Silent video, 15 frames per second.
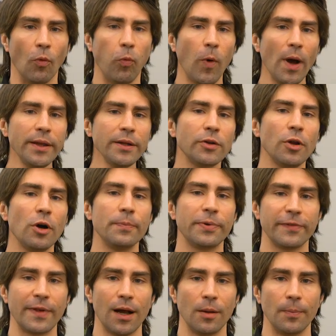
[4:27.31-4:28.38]
One globe
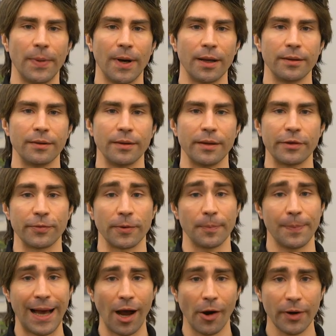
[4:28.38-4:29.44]
style button is for
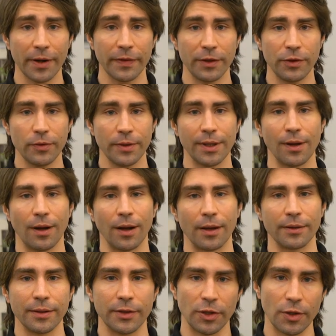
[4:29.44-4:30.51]
powering the unit
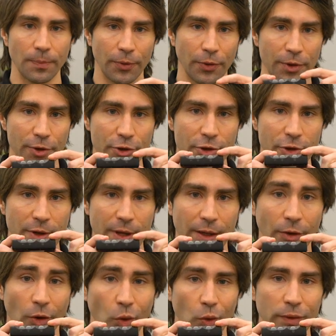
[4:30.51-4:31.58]
on. You push
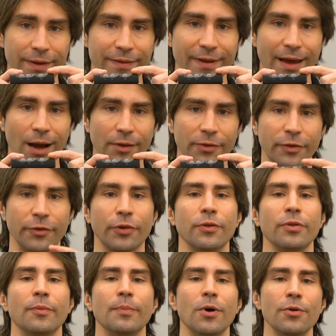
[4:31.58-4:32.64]
and hold it down to
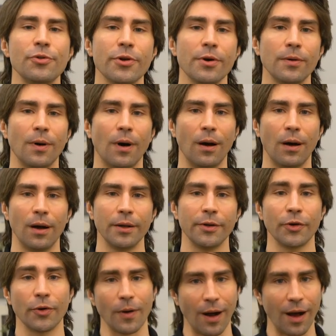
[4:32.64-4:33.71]
turn the Mojo
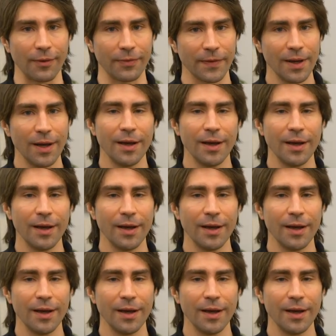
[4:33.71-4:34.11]
on or off.